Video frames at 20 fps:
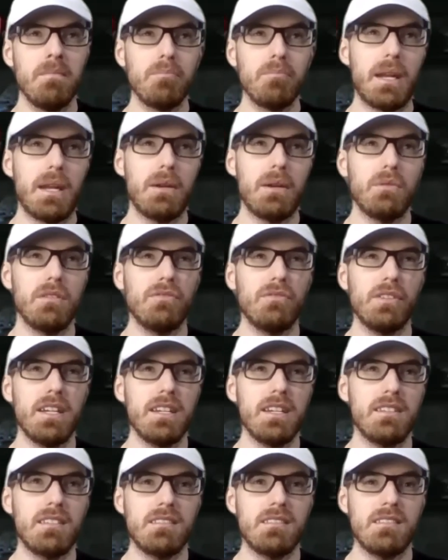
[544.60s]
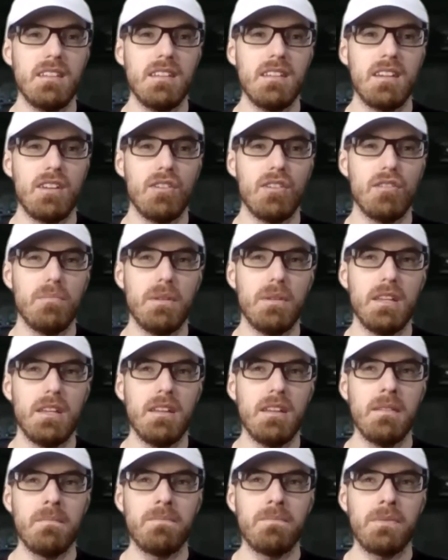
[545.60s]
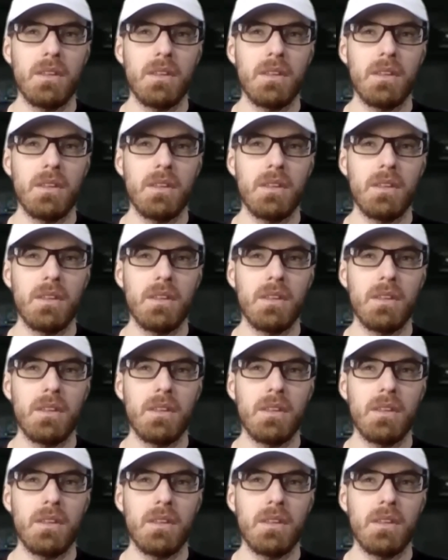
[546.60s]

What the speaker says: But I would have liked to see Kenobi